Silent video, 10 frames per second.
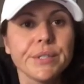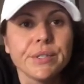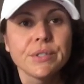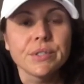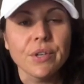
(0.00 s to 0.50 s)

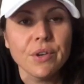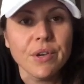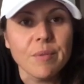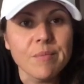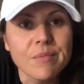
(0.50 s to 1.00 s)

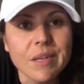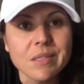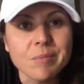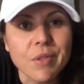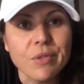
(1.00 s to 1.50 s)
So
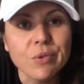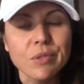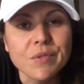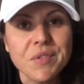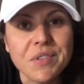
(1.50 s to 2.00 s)
that's my
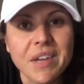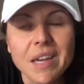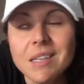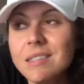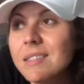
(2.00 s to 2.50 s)
thoughts for the
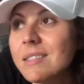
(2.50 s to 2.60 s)
day.